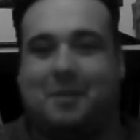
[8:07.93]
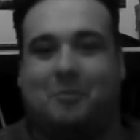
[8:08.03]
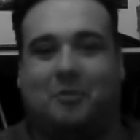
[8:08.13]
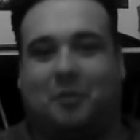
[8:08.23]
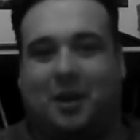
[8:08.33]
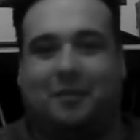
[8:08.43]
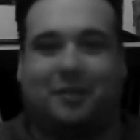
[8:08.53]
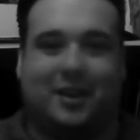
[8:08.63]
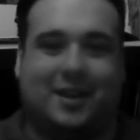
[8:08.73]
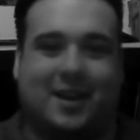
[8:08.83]
him with one
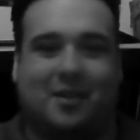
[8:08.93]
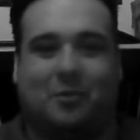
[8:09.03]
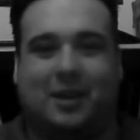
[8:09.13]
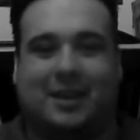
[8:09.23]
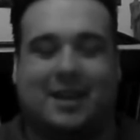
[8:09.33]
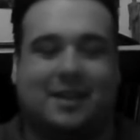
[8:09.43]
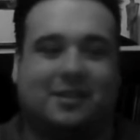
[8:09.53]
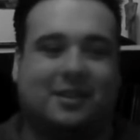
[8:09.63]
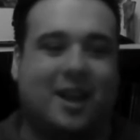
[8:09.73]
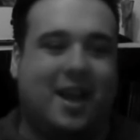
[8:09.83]
of the
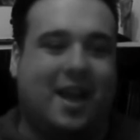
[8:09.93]
wickets.